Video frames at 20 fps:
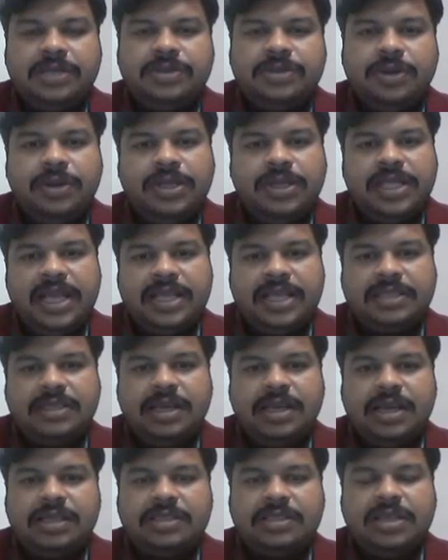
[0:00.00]
So in the
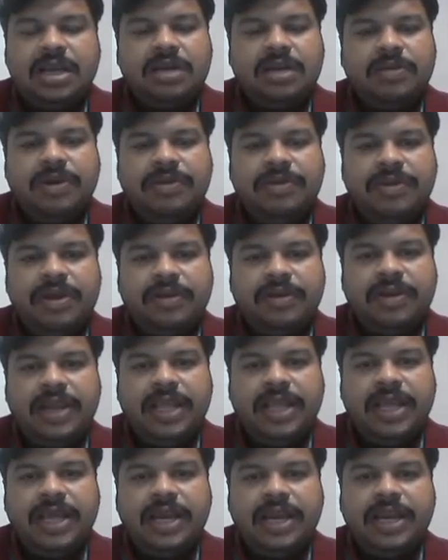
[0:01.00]
SRS document, we have
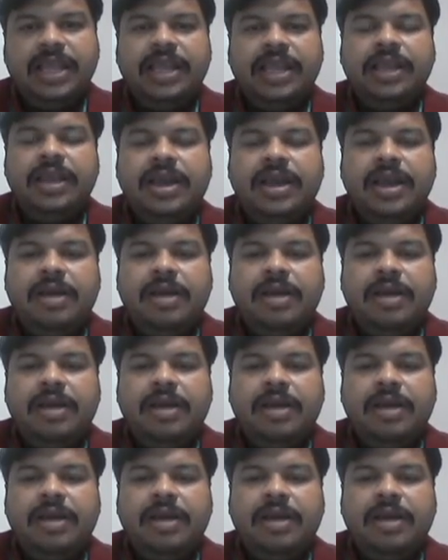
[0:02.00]
clearly